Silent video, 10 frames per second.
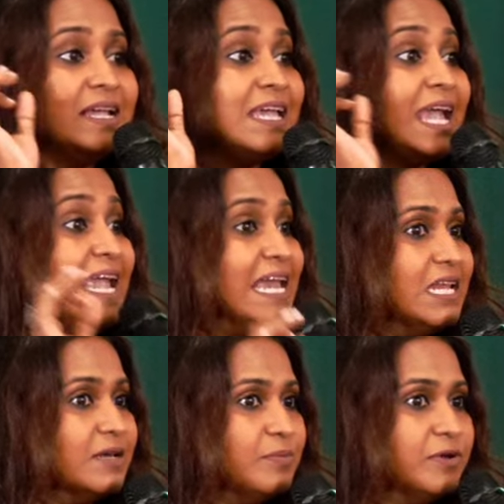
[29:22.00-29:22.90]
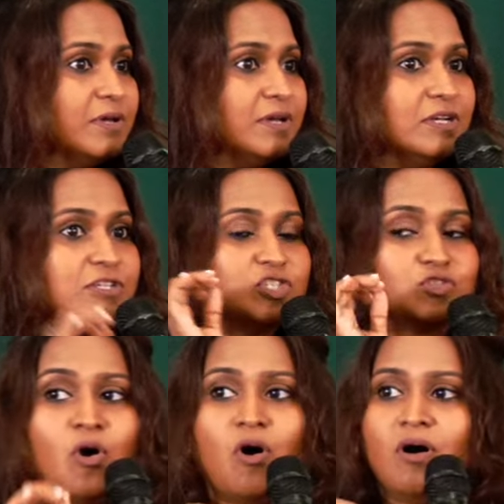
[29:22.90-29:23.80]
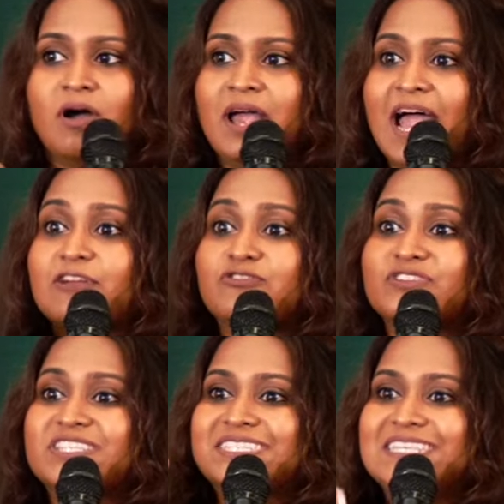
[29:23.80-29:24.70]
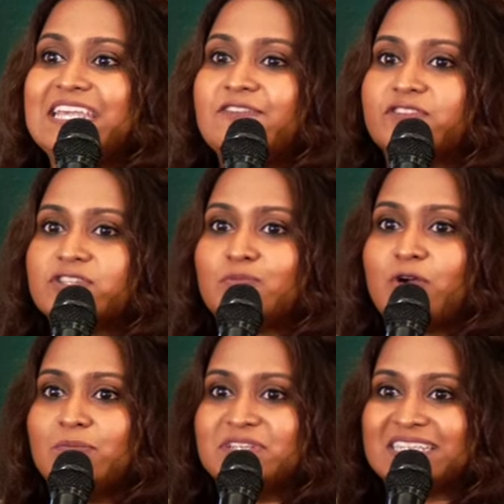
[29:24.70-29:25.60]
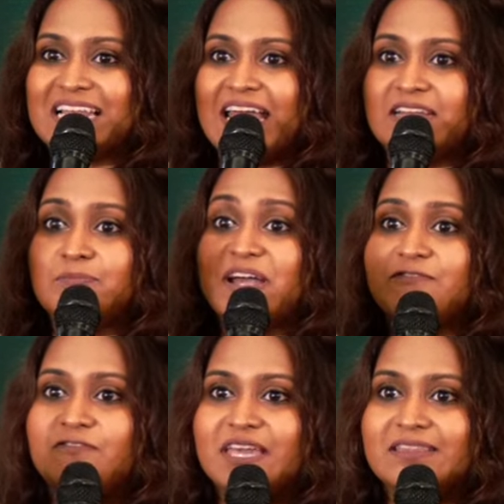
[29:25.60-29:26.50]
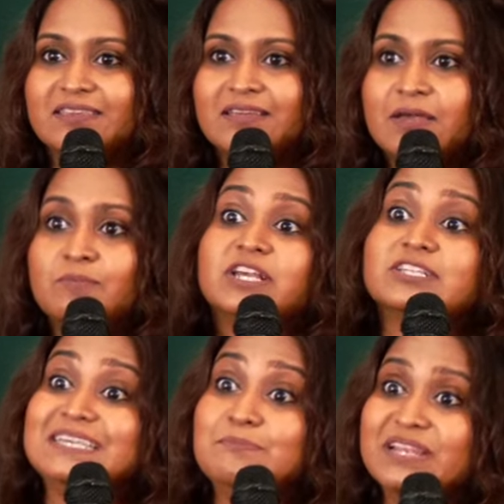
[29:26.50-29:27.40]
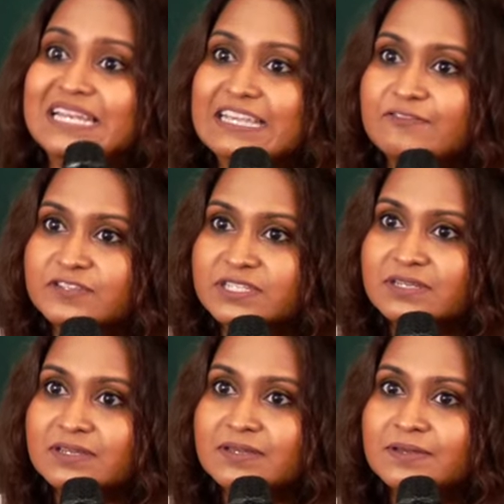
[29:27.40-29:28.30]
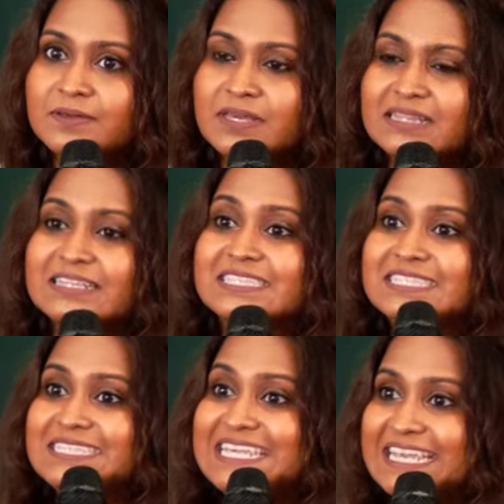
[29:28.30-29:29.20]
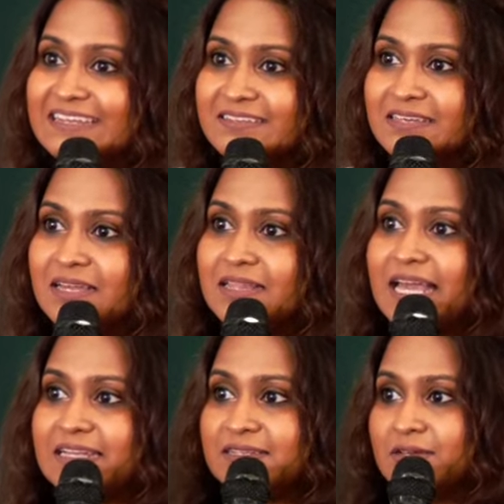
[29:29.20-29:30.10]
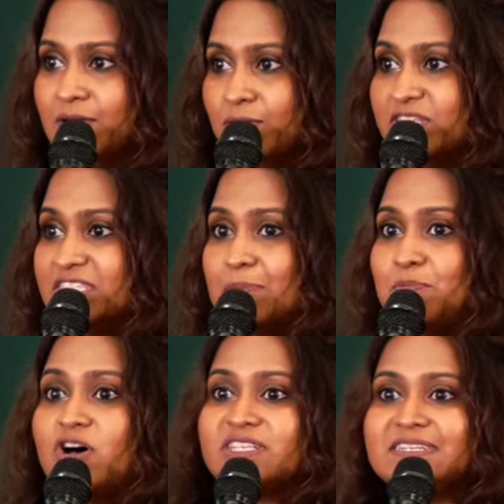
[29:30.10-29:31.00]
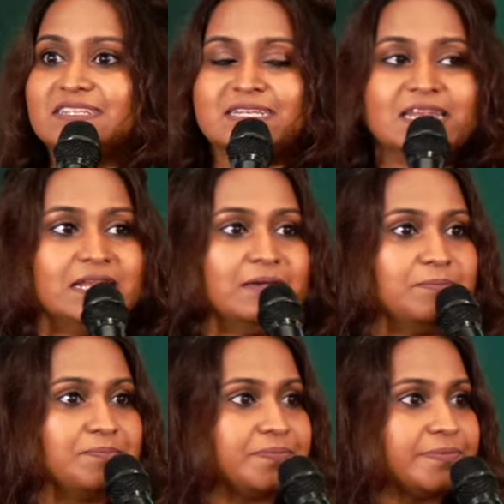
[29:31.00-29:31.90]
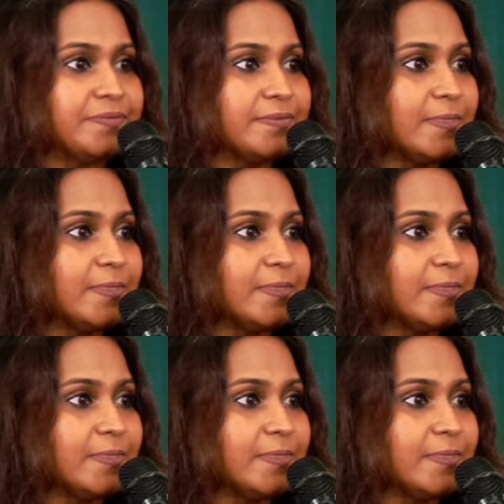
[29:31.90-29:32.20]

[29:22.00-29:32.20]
Caleb saw and received the promised land by faith because he believed the seed that was deposited in him.